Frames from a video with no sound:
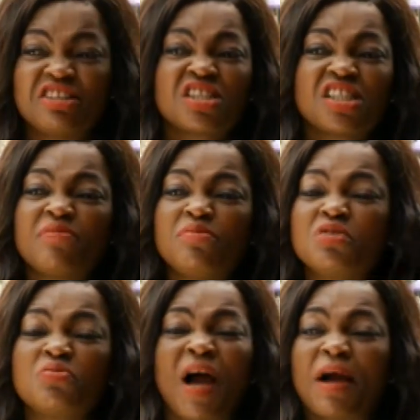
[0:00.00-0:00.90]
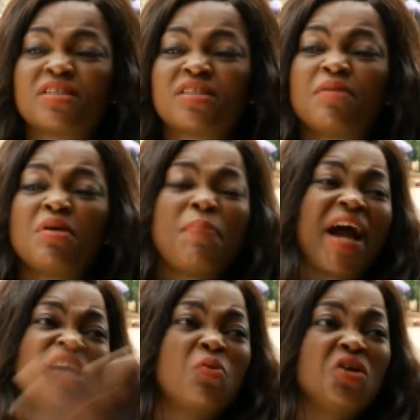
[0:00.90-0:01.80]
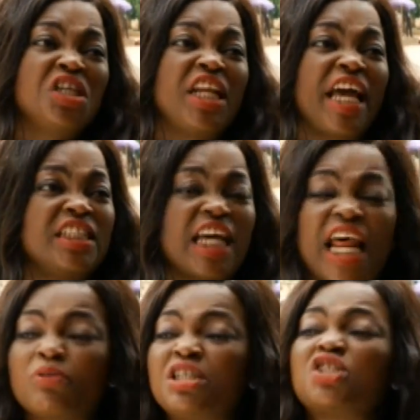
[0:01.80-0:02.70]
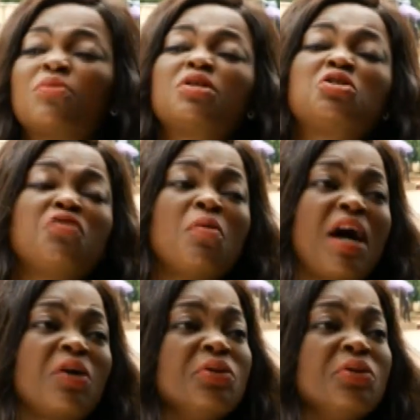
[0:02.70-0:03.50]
just send me packing one day like this, and I'll need something to fall back